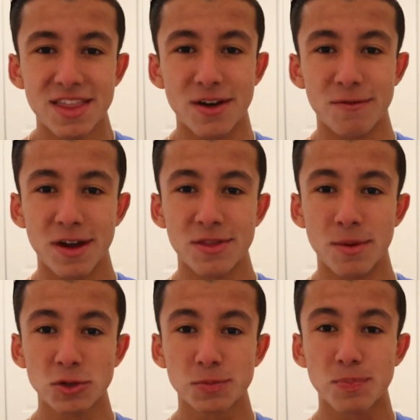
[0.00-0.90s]

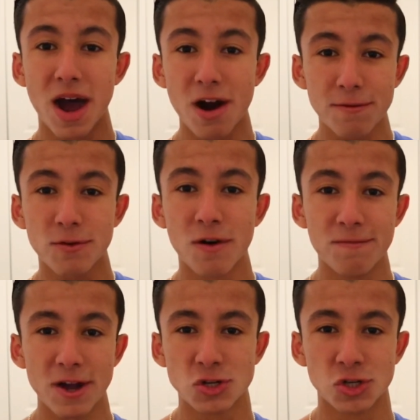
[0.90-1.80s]
the most powerful
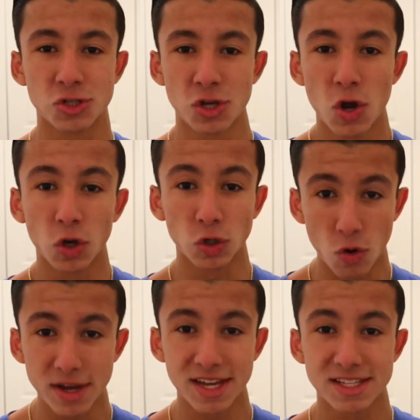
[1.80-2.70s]
Avengers
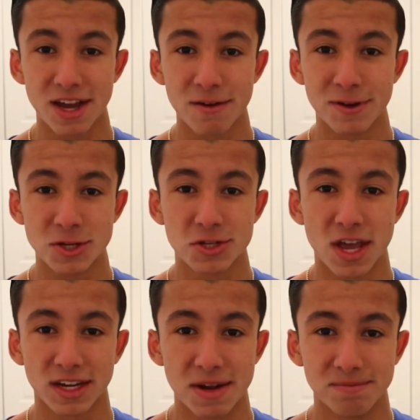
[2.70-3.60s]
going into Avengers
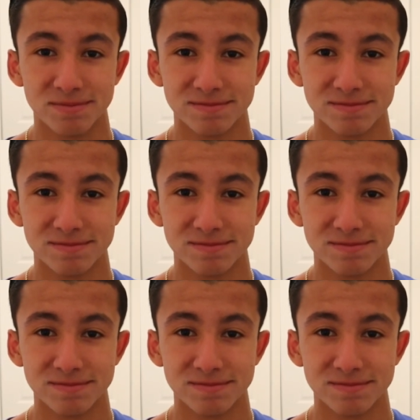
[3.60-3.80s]
Endgame.